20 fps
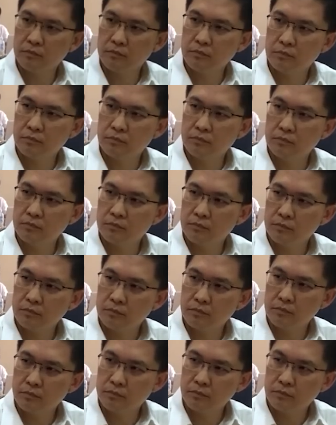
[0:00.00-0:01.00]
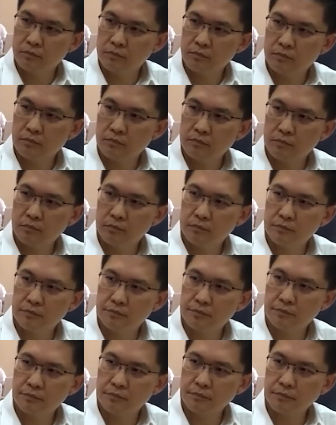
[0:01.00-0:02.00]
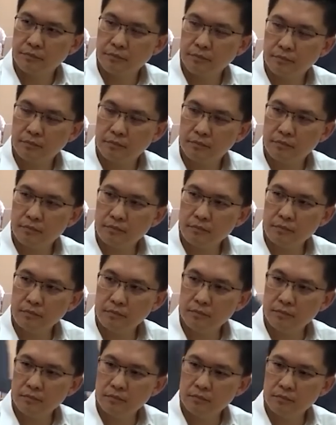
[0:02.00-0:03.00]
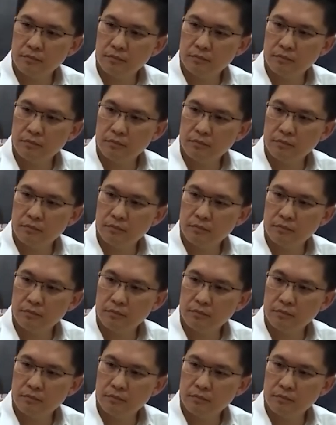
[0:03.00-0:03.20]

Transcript: (not speaking)